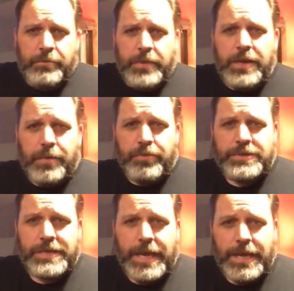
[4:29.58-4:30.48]
media
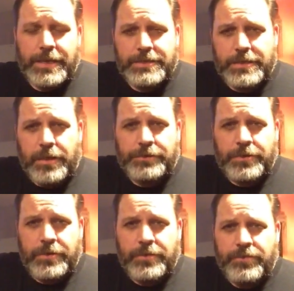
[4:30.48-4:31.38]
personalities and
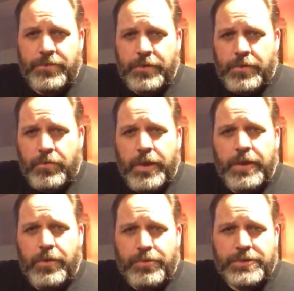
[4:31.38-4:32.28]
alternative
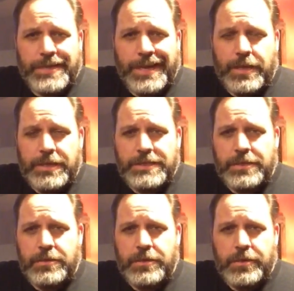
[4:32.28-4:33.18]
radio personalities
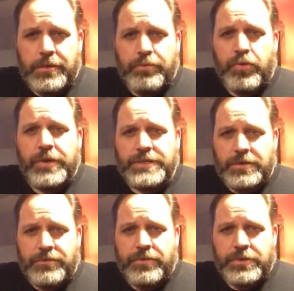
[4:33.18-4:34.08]
in
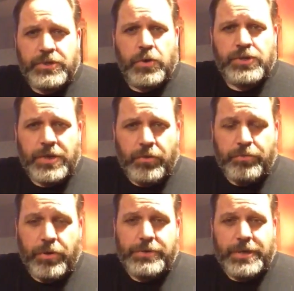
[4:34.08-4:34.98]
prison for associating
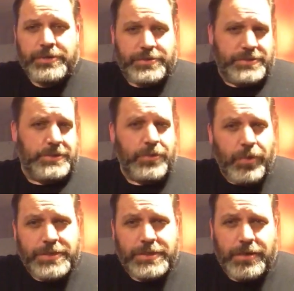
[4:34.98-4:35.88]
with protesters, and your
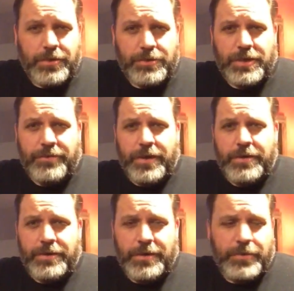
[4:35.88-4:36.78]
watchdog goes off
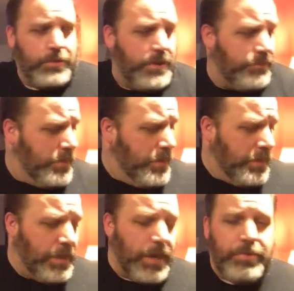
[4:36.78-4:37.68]
out here in Liberty Reef,
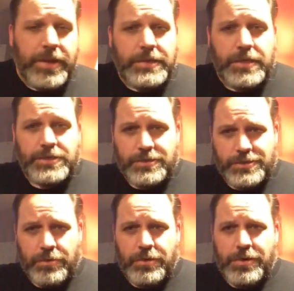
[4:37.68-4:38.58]
you got to pay attention.
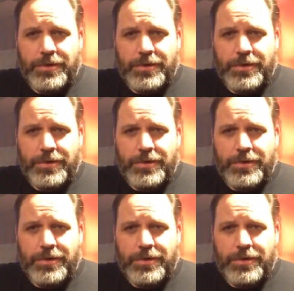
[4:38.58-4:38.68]
So,